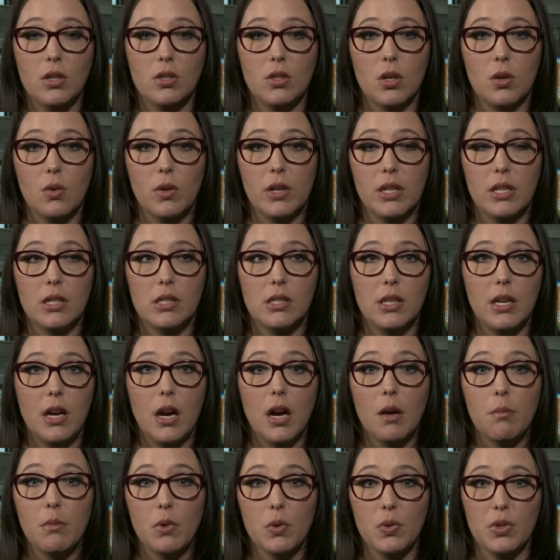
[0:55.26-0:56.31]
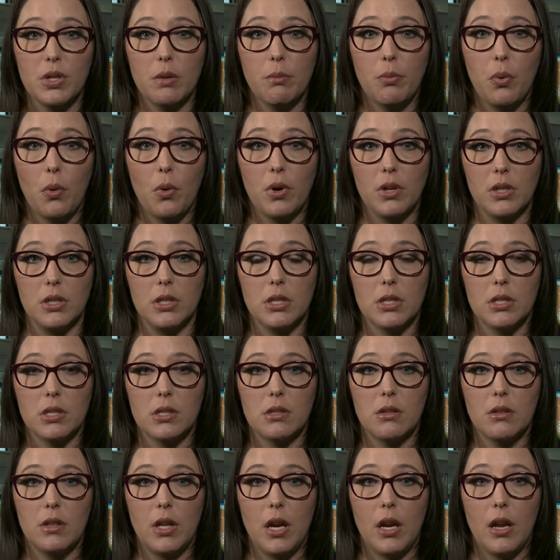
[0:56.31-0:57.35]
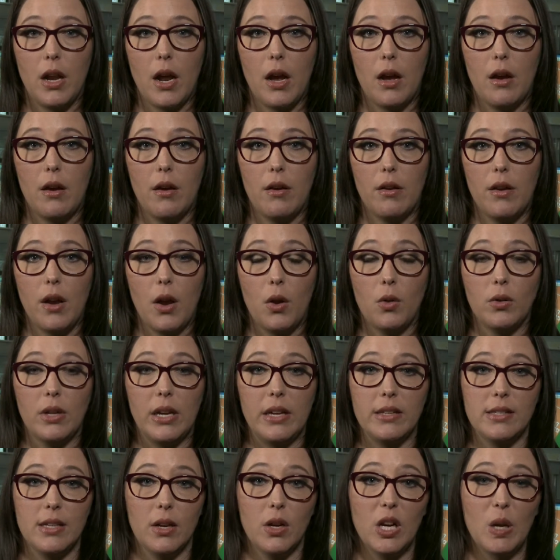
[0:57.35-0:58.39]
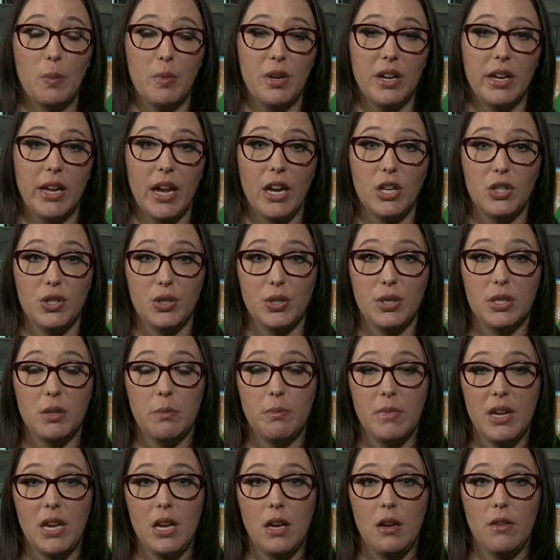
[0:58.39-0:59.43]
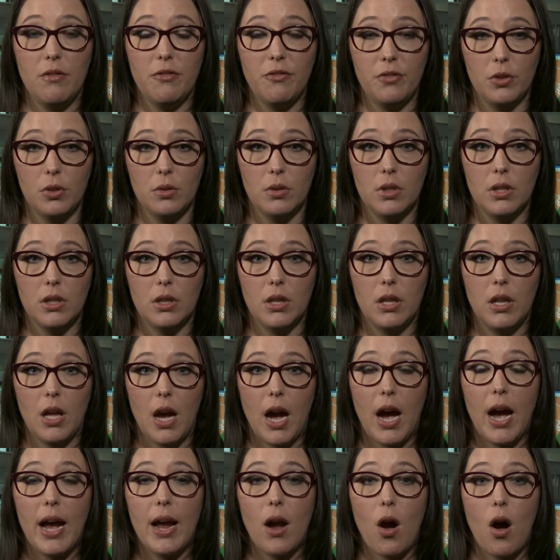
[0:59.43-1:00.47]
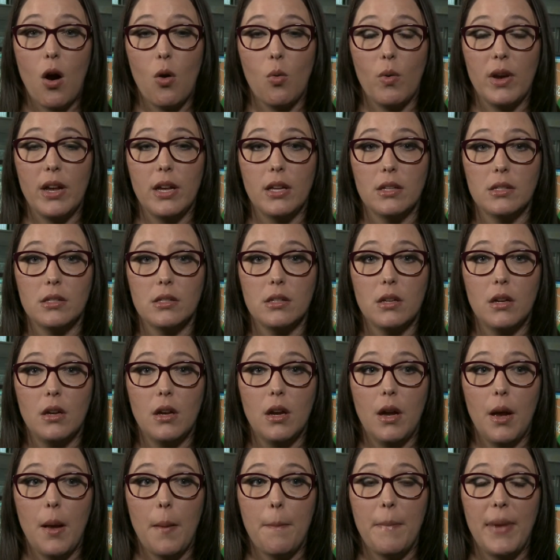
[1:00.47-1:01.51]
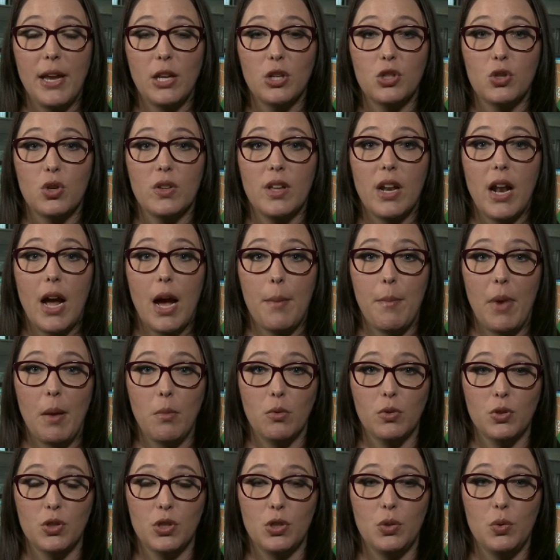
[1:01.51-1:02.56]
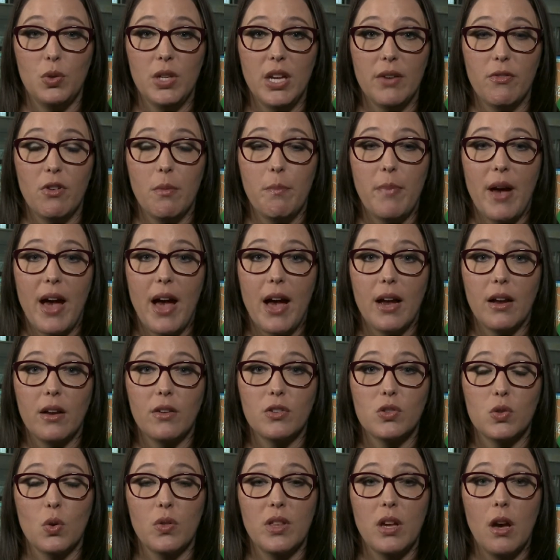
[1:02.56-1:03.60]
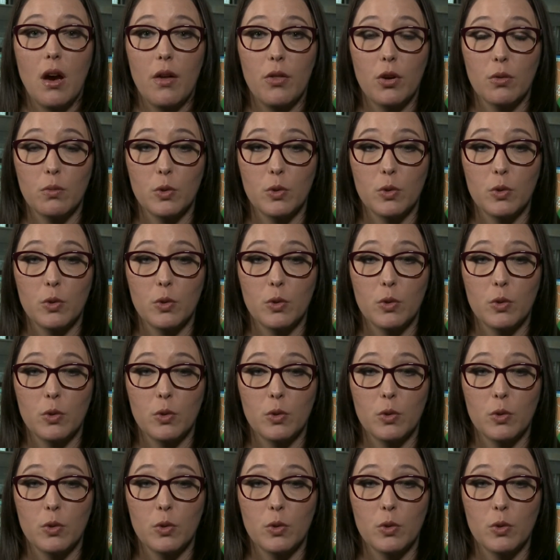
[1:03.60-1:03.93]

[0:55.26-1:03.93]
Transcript: So it is the utmost importance that not only is their communication to me fluid, I always make sure that I'm able to give it back so the other